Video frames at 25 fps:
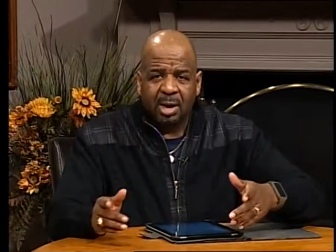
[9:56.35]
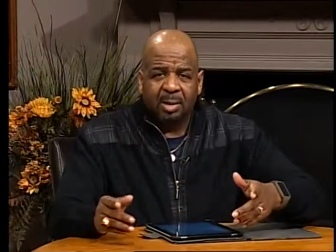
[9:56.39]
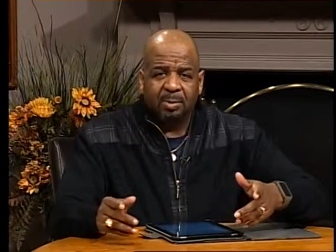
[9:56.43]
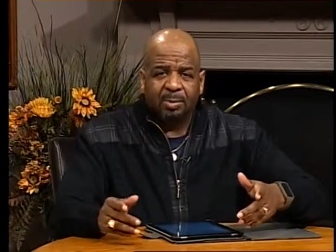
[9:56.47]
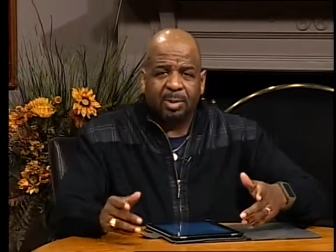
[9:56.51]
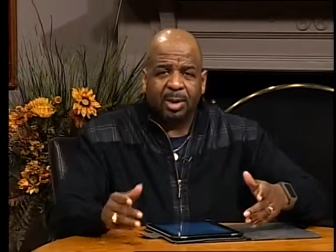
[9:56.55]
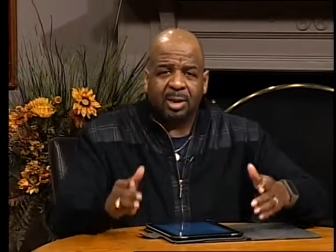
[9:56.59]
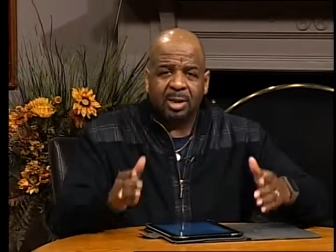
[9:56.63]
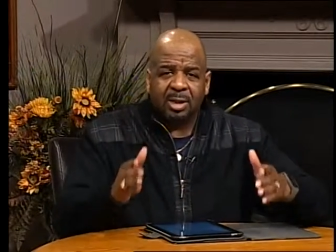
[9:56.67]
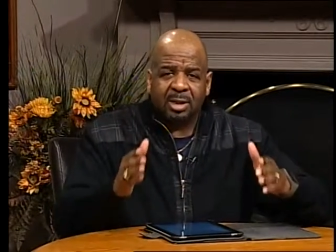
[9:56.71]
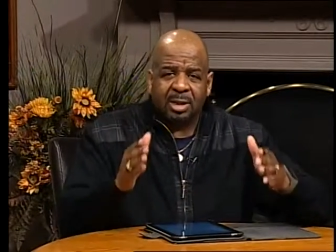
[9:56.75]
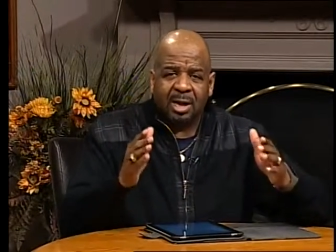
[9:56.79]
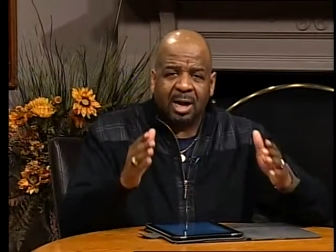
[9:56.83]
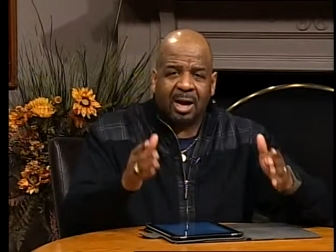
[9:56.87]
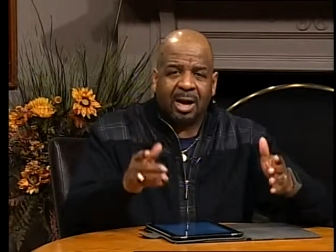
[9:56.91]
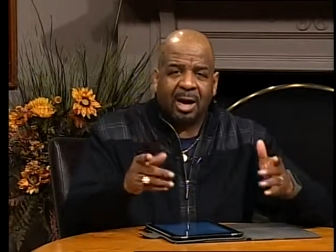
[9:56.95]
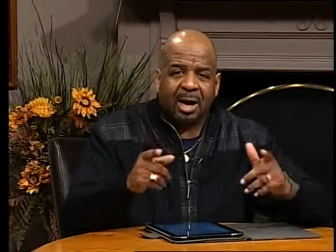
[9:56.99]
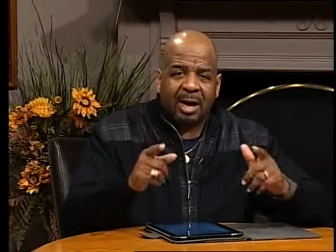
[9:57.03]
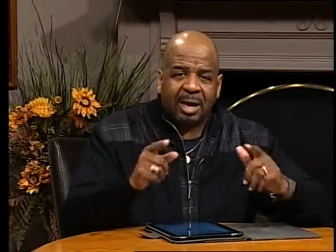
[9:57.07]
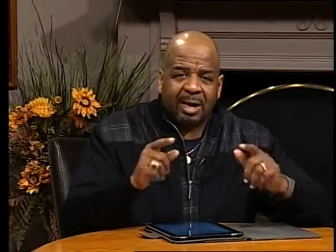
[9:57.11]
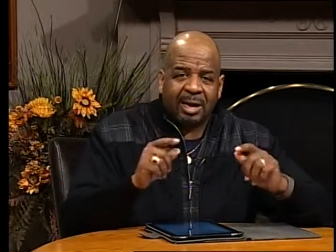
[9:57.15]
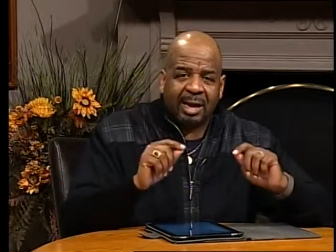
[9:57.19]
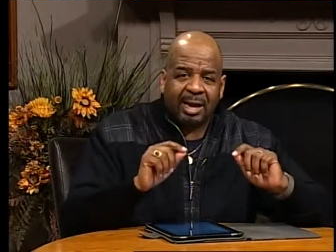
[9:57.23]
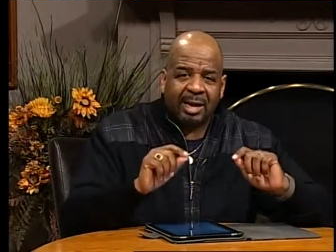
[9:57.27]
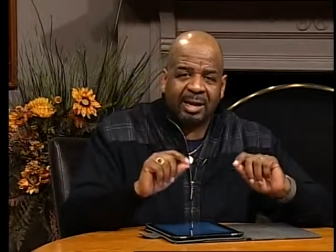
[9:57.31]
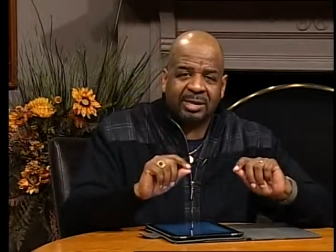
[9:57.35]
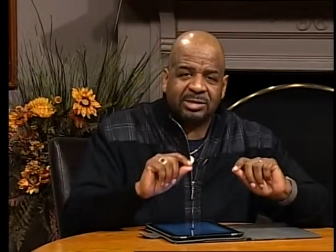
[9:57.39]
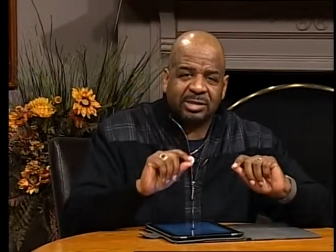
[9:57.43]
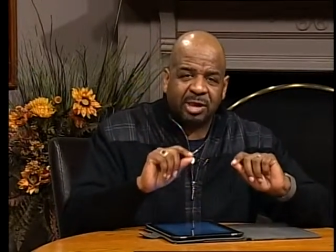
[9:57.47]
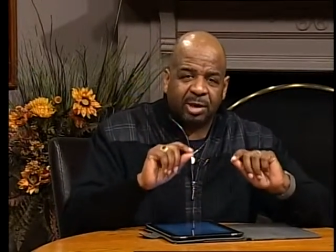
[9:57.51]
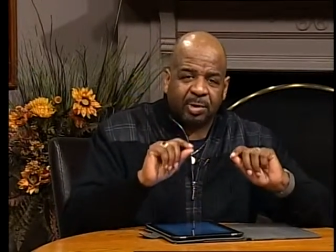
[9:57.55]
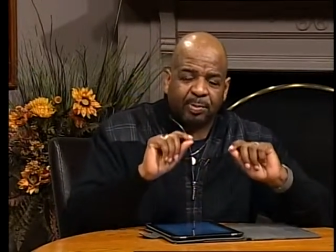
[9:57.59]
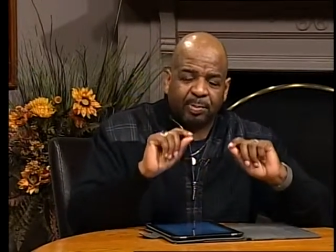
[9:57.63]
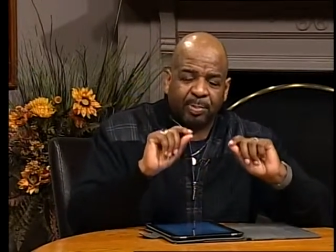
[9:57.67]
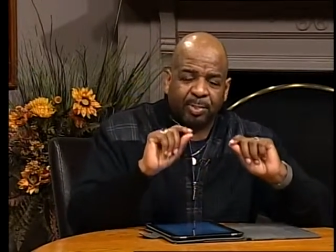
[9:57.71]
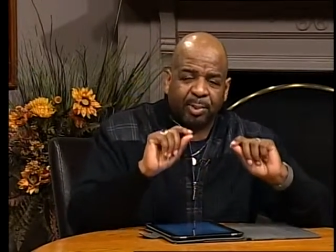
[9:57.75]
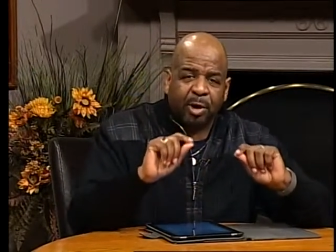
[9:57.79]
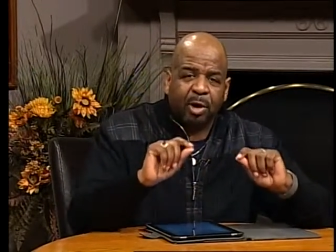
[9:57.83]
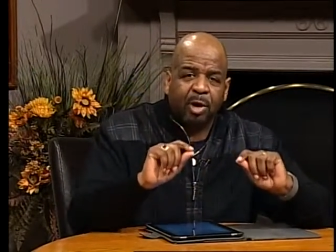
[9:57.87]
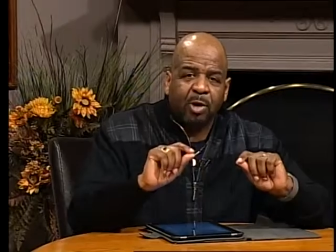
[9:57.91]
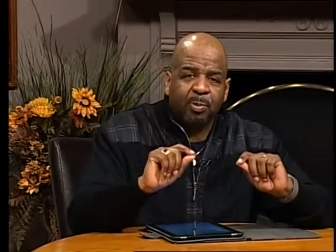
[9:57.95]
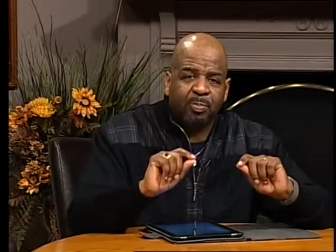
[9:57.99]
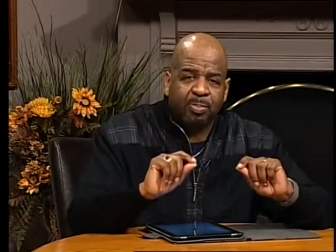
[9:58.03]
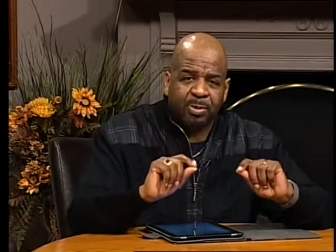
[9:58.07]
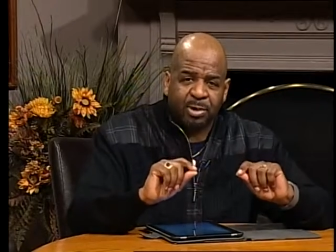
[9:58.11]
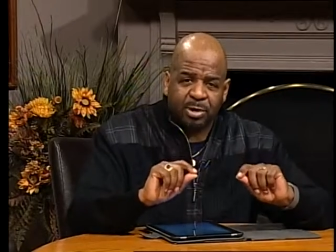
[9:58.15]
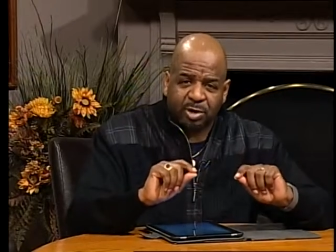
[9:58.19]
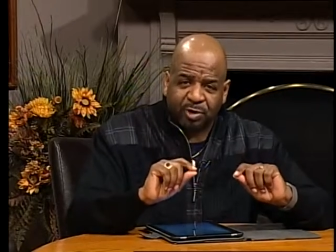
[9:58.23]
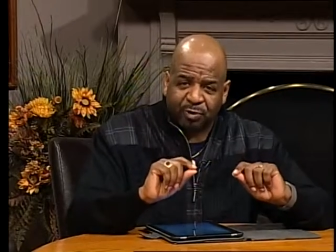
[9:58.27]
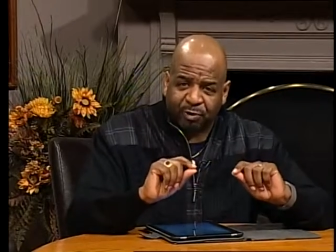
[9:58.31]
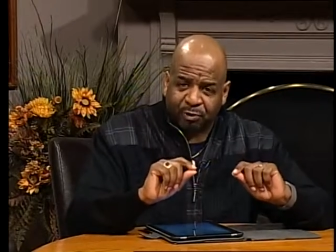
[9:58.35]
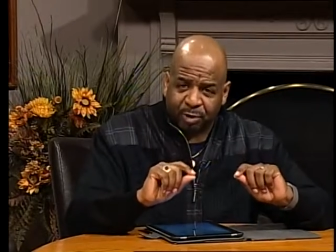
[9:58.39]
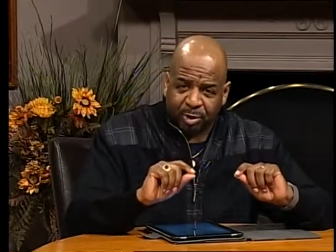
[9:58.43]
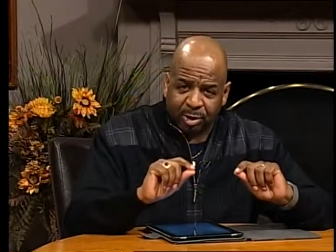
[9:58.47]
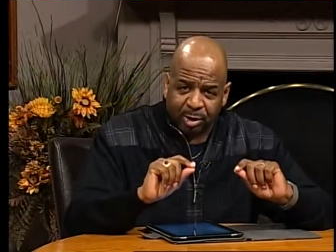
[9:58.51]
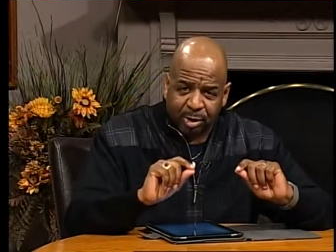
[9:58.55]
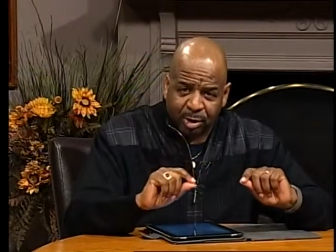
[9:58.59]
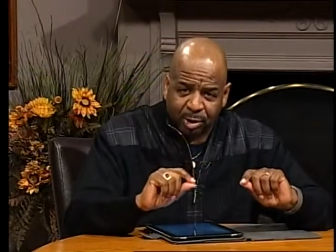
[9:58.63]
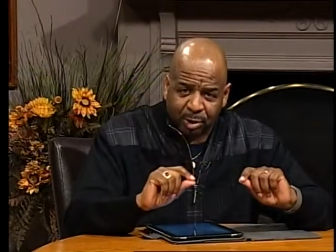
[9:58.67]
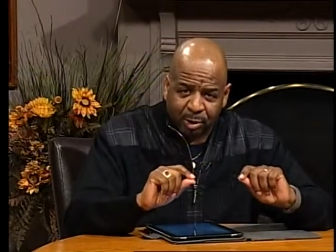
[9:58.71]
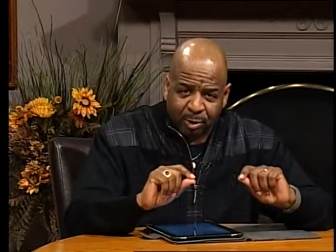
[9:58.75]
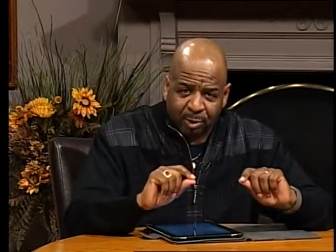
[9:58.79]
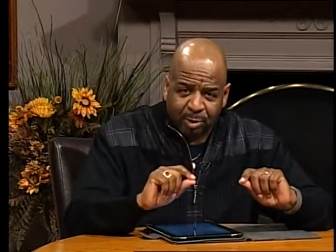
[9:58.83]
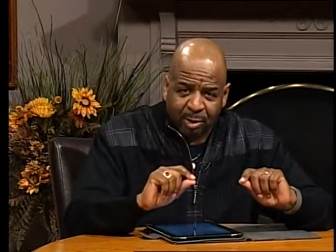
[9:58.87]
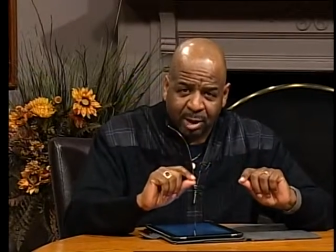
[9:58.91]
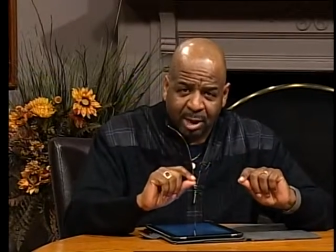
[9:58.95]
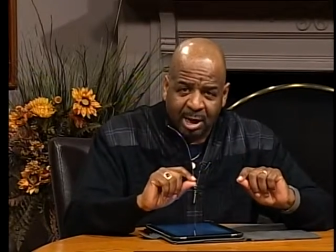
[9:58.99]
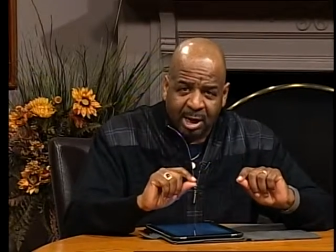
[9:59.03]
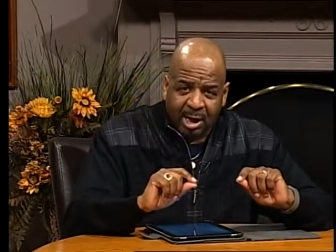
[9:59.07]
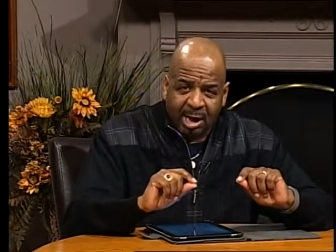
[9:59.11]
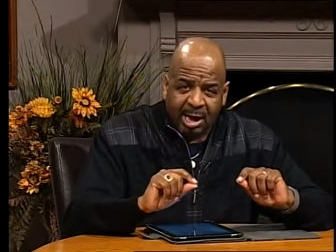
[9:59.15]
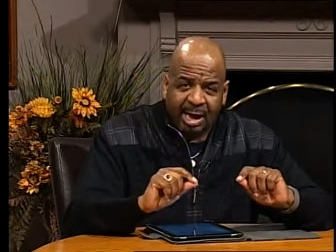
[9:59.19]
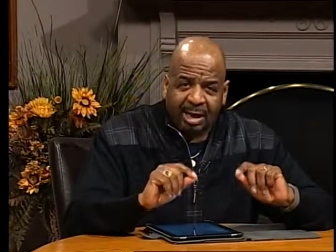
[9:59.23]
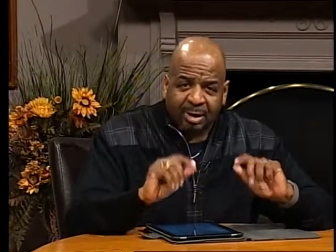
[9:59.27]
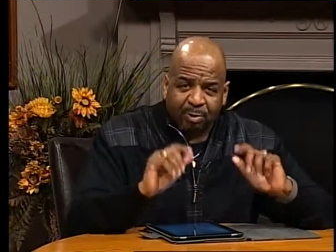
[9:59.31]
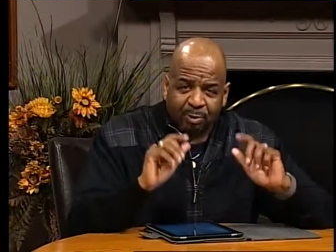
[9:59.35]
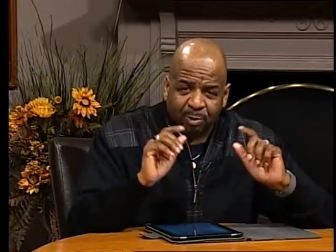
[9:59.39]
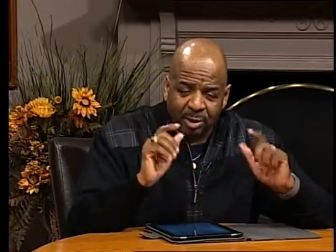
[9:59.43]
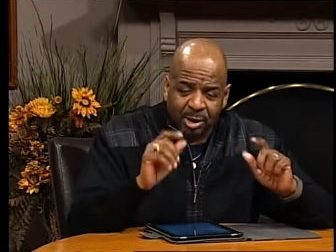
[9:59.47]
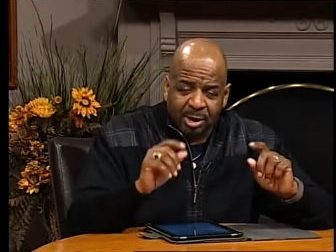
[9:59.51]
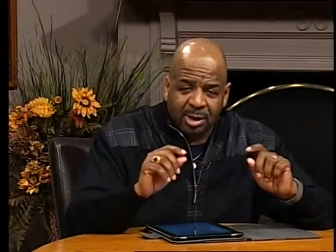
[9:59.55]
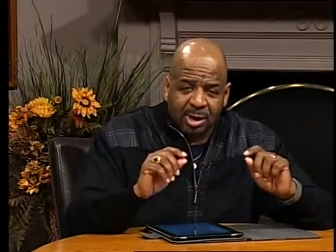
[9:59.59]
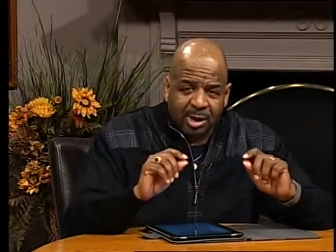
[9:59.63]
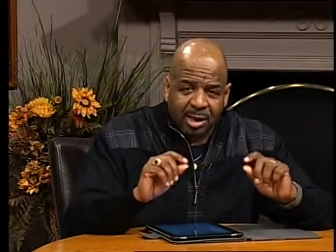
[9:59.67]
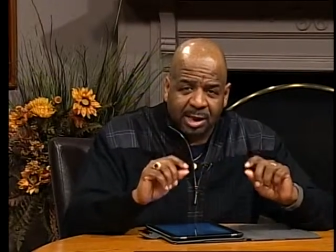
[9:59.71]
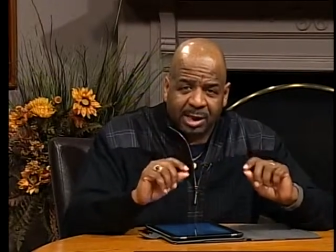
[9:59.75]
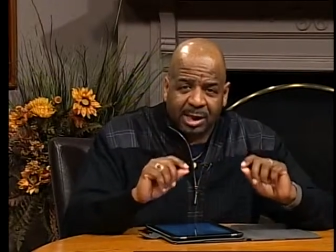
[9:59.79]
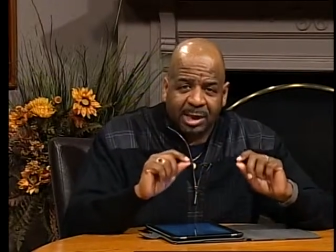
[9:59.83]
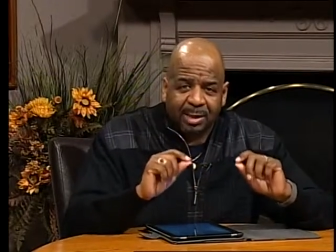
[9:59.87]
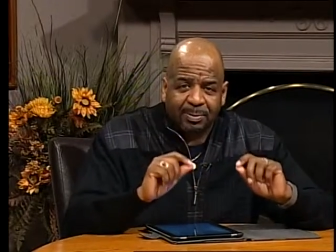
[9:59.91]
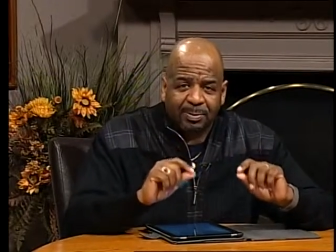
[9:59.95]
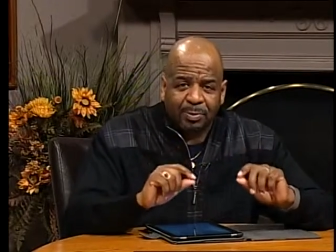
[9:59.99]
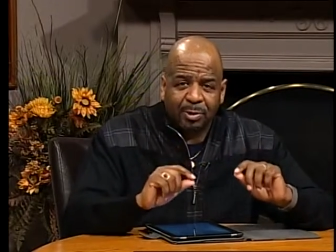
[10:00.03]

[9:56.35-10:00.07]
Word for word: But God has a purpose for you, and we're going to help